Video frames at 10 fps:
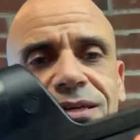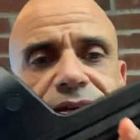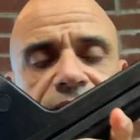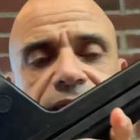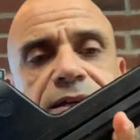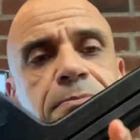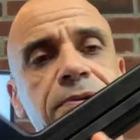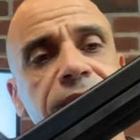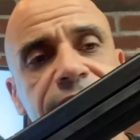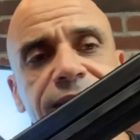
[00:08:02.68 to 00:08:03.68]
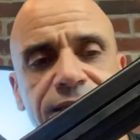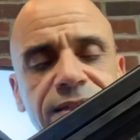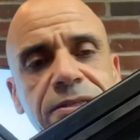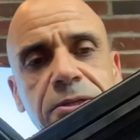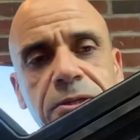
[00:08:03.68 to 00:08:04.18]
a complete
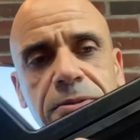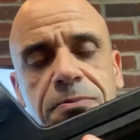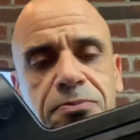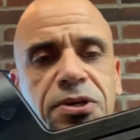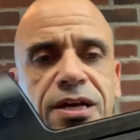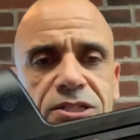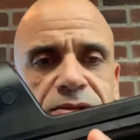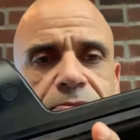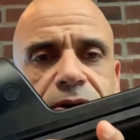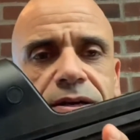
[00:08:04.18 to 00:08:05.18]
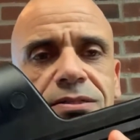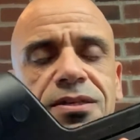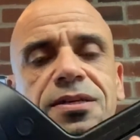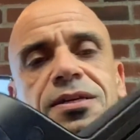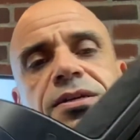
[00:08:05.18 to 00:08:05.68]
production part.
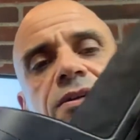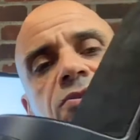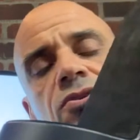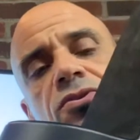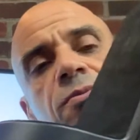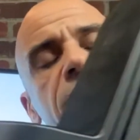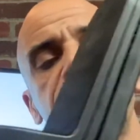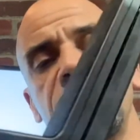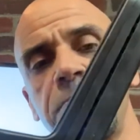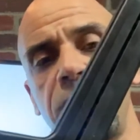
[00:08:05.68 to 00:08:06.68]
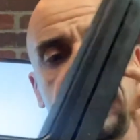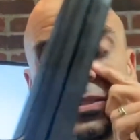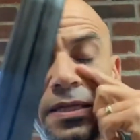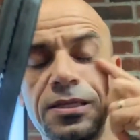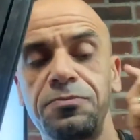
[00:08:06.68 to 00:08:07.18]
So you might have seen parts
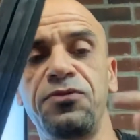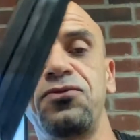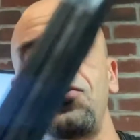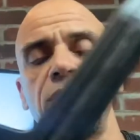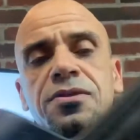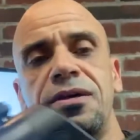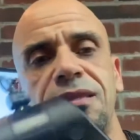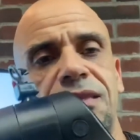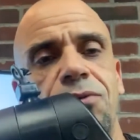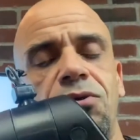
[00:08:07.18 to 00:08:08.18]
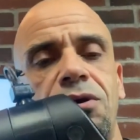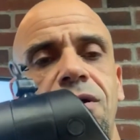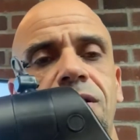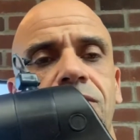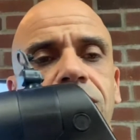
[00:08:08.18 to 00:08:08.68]
like this before that were
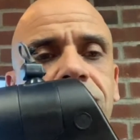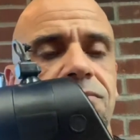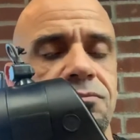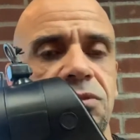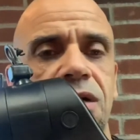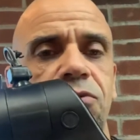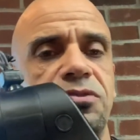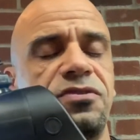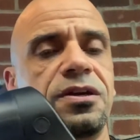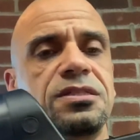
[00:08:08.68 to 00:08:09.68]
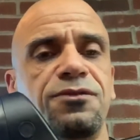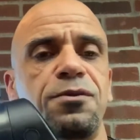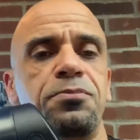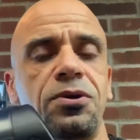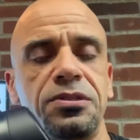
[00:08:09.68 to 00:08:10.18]
all done with very
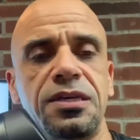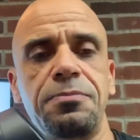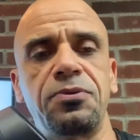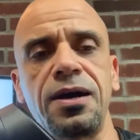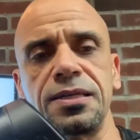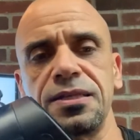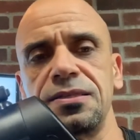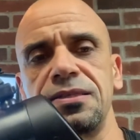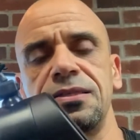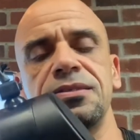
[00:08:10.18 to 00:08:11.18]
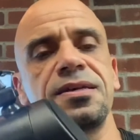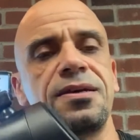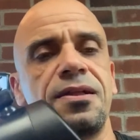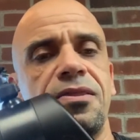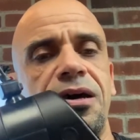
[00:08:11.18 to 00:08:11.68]
different prototype processes
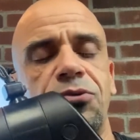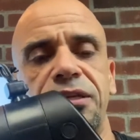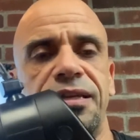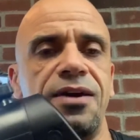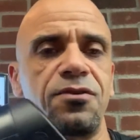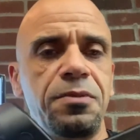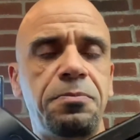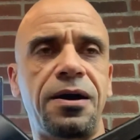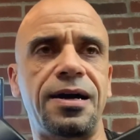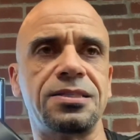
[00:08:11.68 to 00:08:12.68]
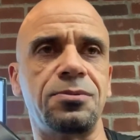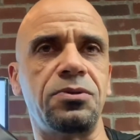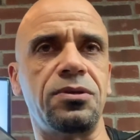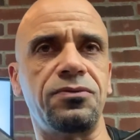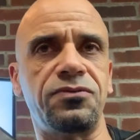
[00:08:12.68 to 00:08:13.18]
that would never be
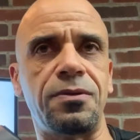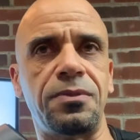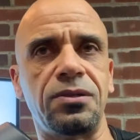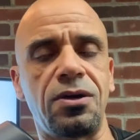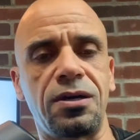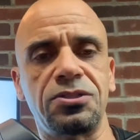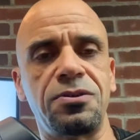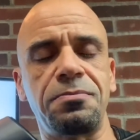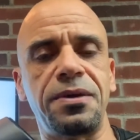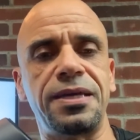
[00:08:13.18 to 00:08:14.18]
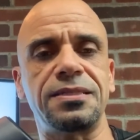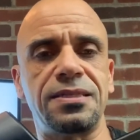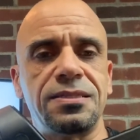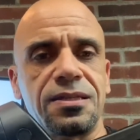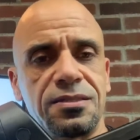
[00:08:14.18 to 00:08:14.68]
possible from a long-term
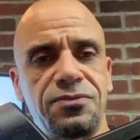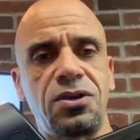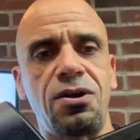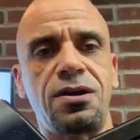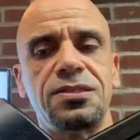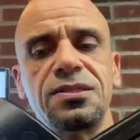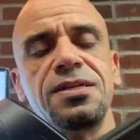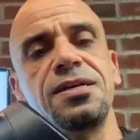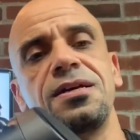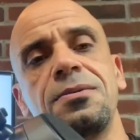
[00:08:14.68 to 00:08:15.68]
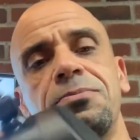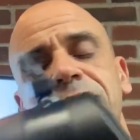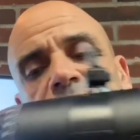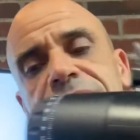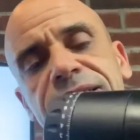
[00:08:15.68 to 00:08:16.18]
basis because of cost.
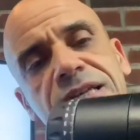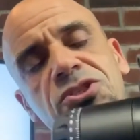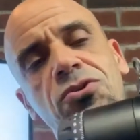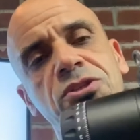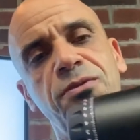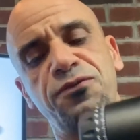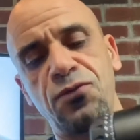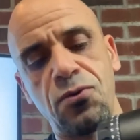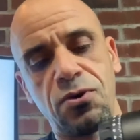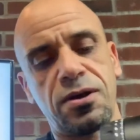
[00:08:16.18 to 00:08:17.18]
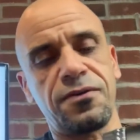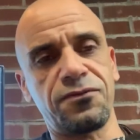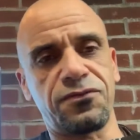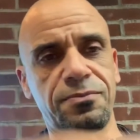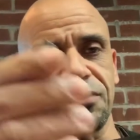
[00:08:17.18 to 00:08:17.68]
But as I showed you before,
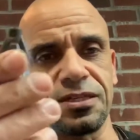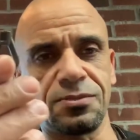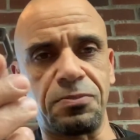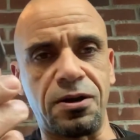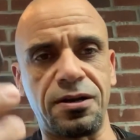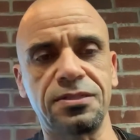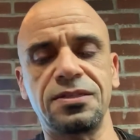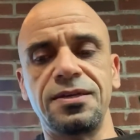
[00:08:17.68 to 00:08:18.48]
from this part,